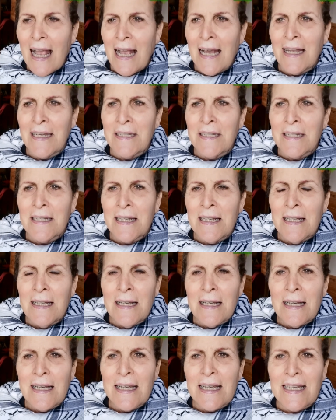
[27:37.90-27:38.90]
And
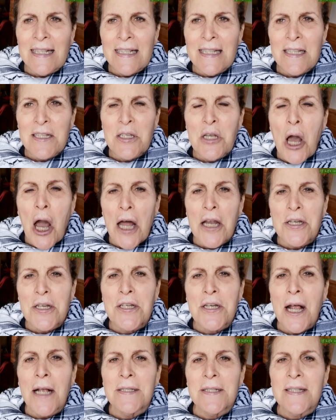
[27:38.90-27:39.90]
it is not
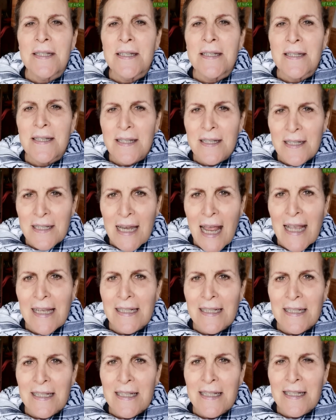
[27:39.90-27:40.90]
just
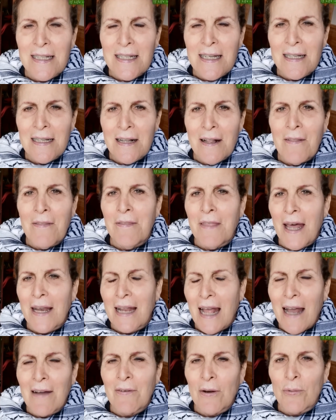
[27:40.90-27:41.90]
states
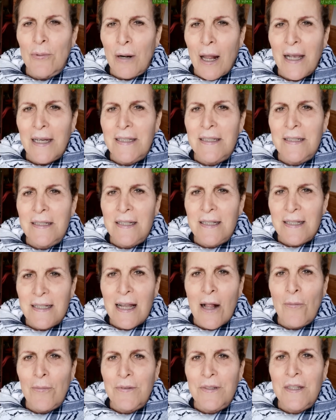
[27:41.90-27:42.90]
that have a right to
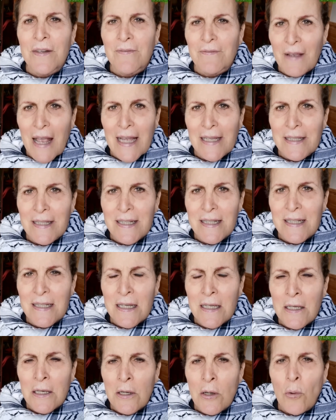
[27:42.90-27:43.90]
self-defense.
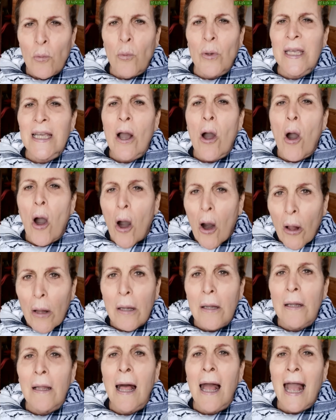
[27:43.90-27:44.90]
We
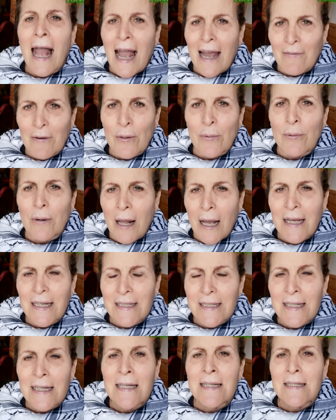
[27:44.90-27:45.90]
all have a
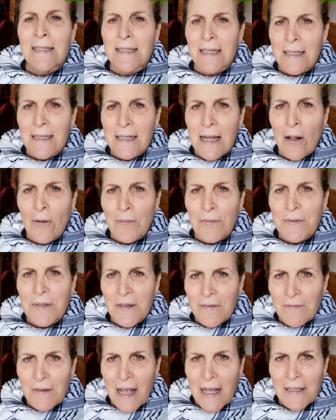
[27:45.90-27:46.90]
right to
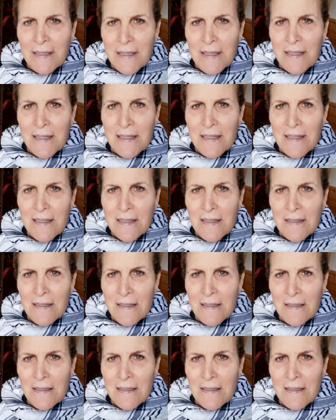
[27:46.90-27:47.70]
self-defense.